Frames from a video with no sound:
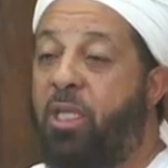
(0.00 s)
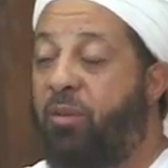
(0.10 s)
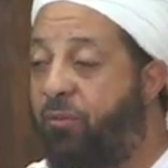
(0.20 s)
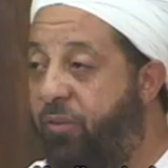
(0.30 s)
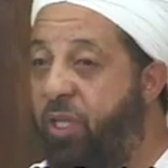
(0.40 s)

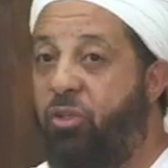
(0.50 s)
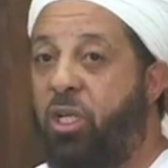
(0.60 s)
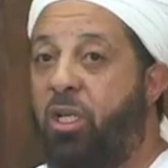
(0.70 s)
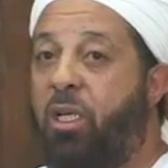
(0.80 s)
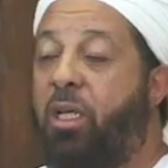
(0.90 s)

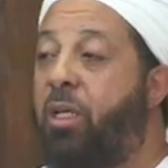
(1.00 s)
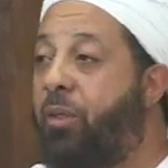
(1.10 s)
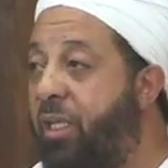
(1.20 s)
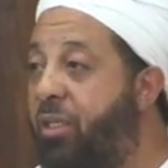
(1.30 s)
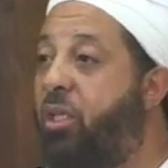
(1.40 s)
inferior
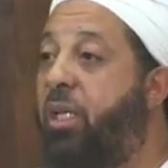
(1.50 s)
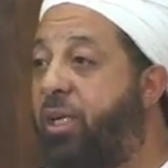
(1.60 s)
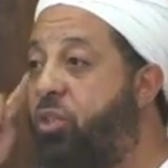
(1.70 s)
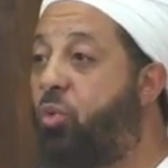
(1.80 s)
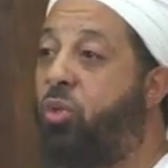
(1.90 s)

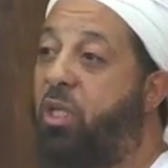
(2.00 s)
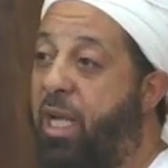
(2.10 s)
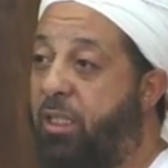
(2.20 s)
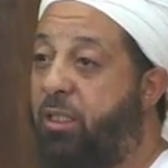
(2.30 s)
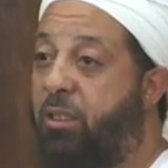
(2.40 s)
intellectual
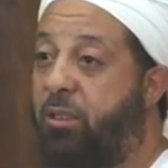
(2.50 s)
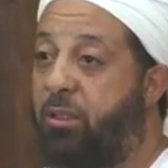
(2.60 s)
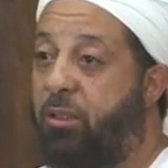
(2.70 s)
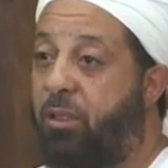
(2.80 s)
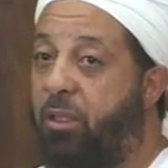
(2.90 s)
class.
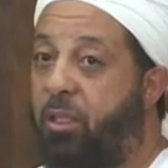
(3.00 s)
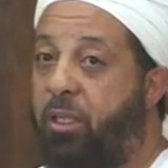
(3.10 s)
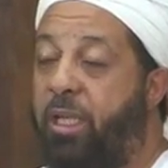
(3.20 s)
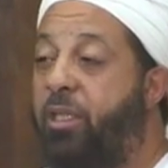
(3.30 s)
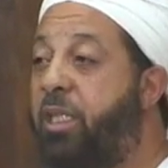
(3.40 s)

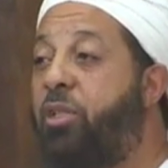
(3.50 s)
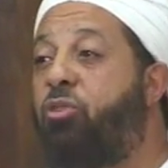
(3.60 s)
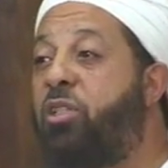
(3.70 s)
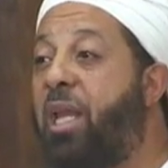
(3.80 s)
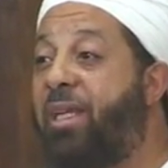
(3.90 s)
In
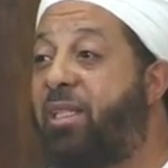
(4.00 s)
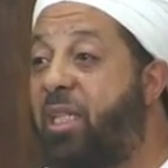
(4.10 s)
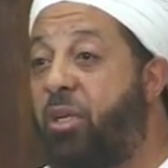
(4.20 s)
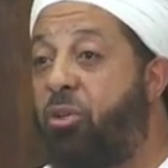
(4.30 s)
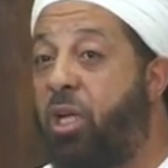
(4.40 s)
countries like
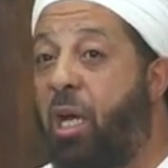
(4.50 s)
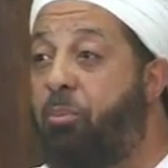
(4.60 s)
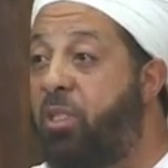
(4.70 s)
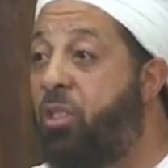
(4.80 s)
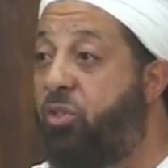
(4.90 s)
Syria,
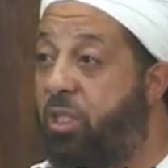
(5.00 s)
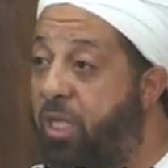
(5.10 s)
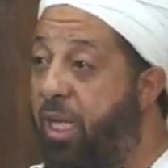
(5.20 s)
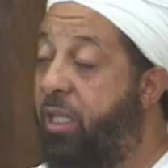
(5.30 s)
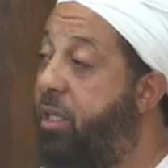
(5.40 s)
up until
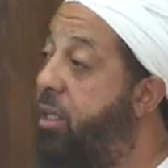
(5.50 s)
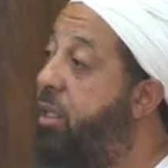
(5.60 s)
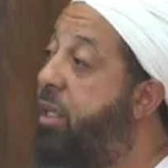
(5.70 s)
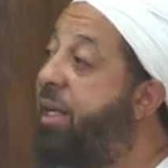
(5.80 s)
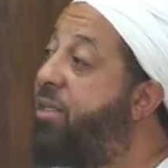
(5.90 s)
today,
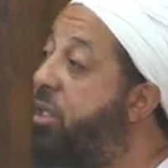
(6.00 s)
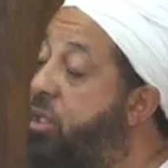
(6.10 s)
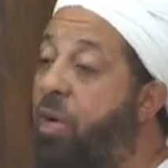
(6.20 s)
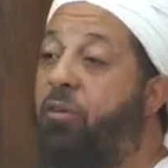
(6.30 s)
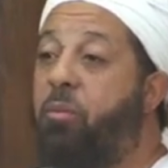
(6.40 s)
it is a
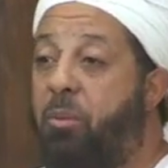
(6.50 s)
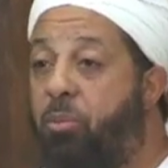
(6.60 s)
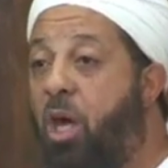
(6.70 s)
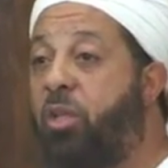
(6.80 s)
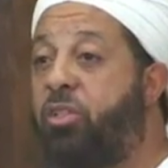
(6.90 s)
government
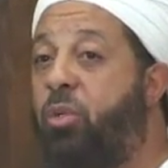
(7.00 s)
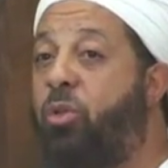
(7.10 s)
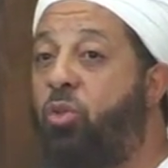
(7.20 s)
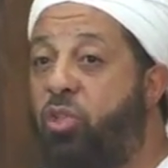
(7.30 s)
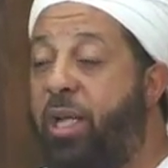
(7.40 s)
policy.
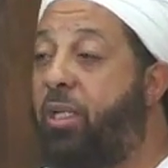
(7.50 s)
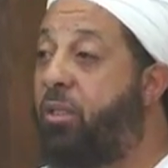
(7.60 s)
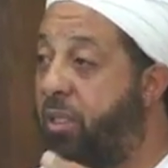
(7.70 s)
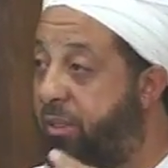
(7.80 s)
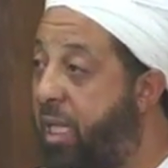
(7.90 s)
When you
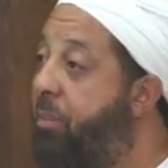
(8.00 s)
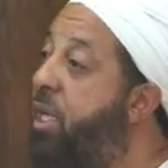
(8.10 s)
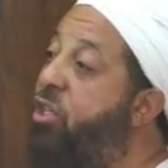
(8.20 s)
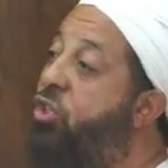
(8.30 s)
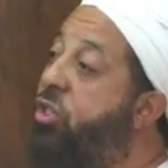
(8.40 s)
take the
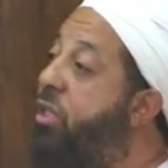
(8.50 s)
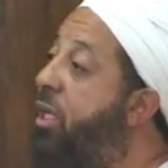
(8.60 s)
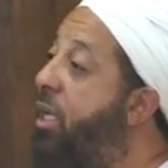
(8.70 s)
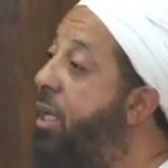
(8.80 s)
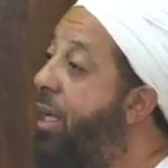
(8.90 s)
examinations
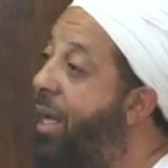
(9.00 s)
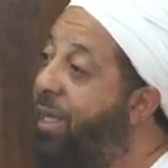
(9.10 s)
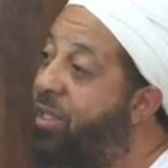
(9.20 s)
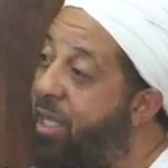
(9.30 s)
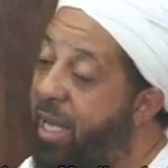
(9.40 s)

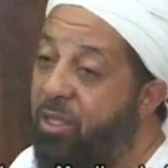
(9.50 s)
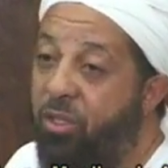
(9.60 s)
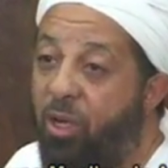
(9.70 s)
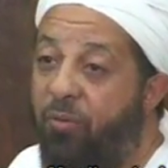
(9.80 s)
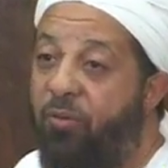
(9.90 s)
at the
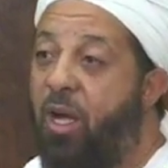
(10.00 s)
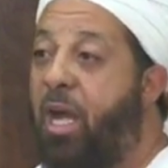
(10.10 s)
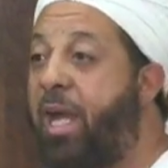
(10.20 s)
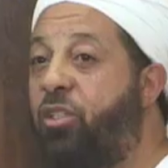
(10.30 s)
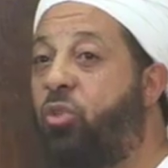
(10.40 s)
end of a
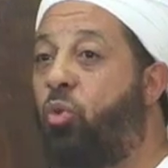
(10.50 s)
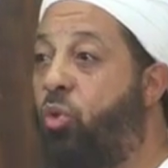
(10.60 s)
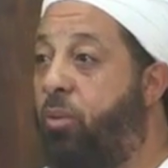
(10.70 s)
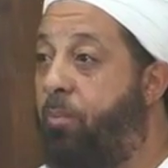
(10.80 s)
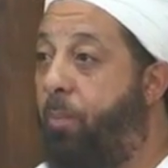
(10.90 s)
high
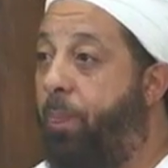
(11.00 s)
school,